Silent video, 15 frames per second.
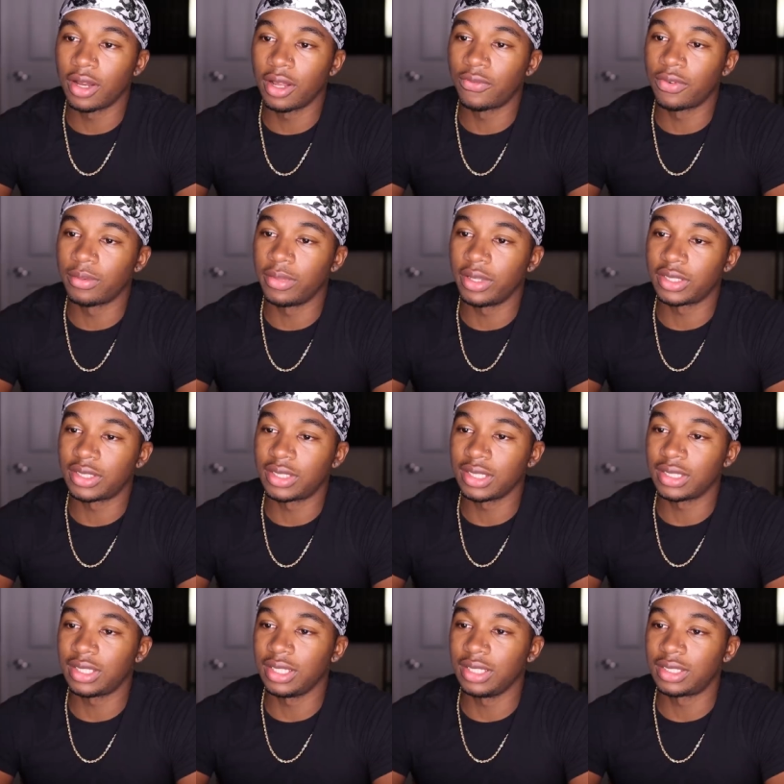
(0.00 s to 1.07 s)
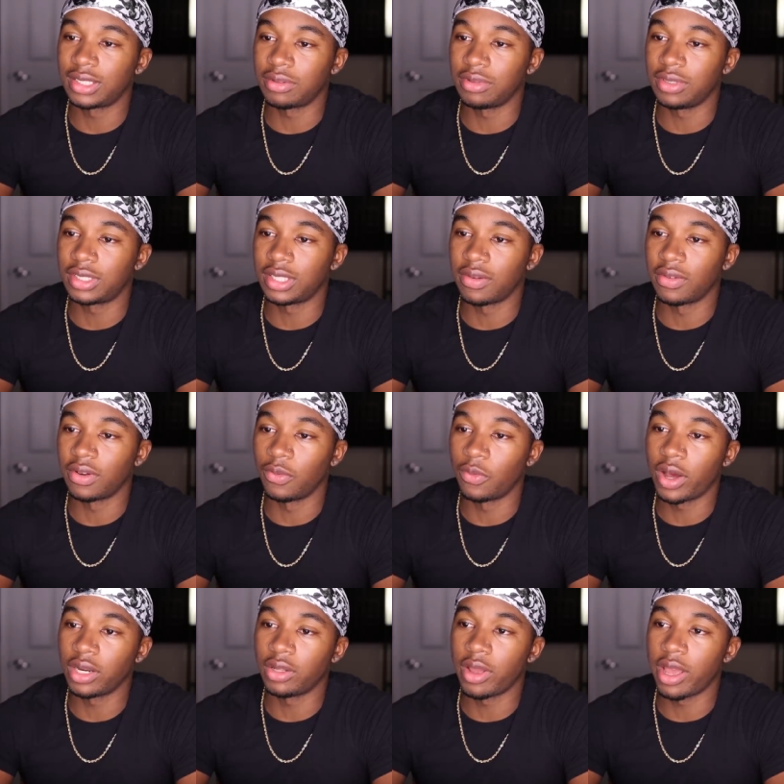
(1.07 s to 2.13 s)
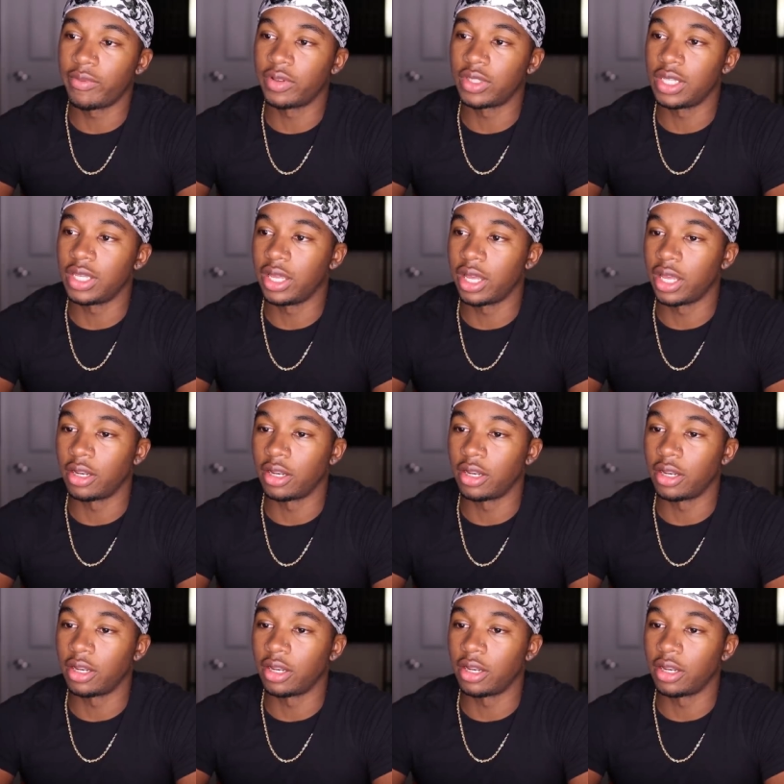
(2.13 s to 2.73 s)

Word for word: gun from sixteen seventy-seven. Why do you have it to your